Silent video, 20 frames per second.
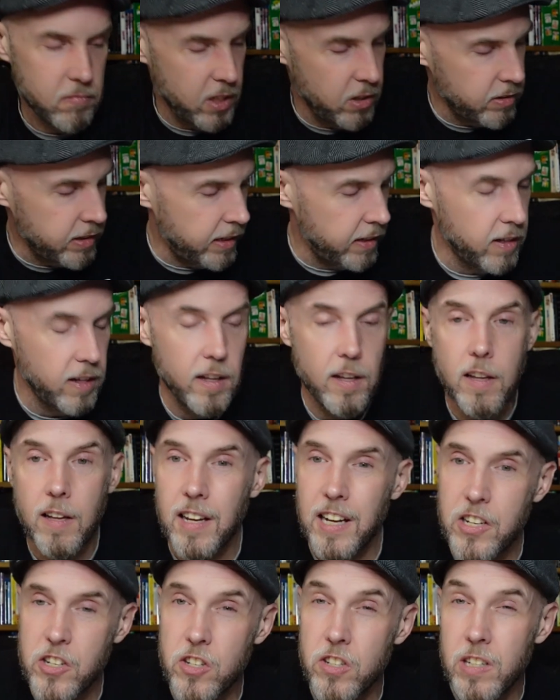Okay,
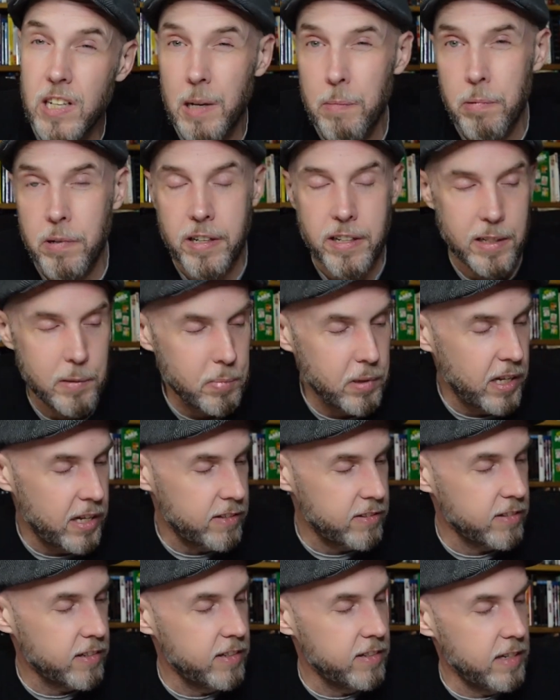I should stop reading the
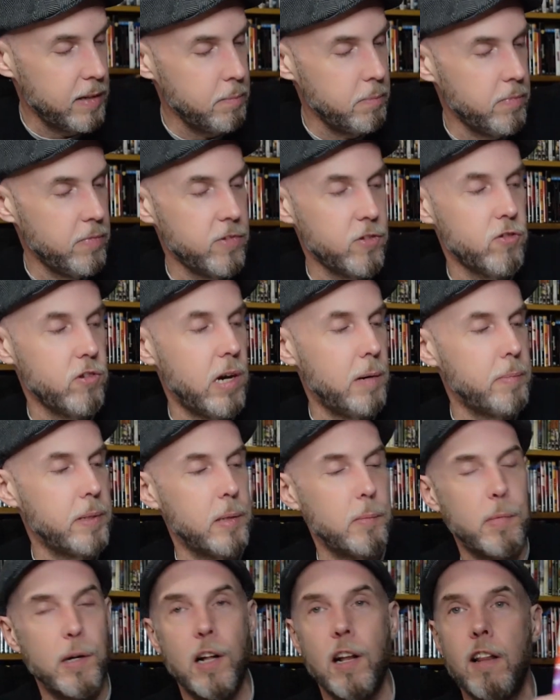plots because I'm
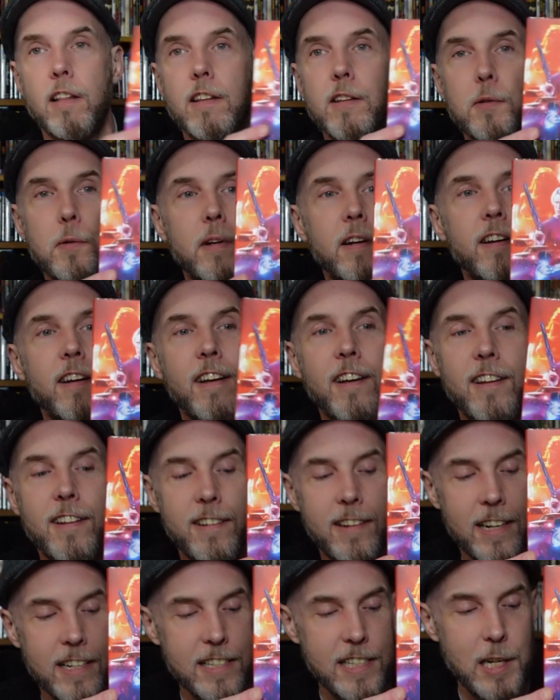dropping the ball on this one.
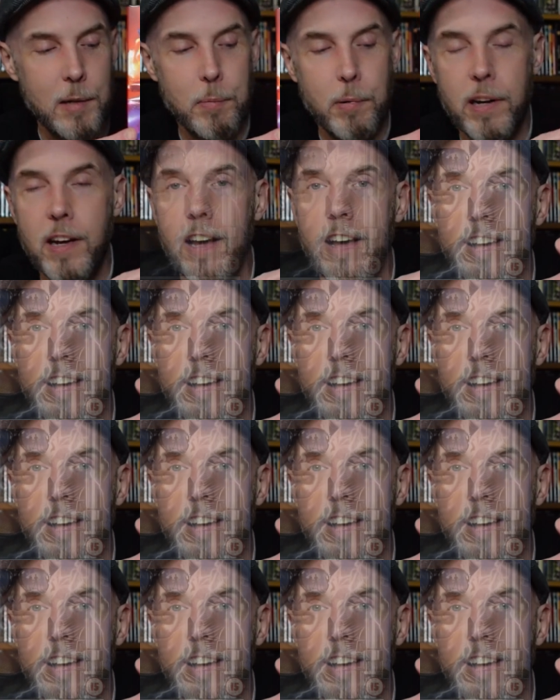Next up we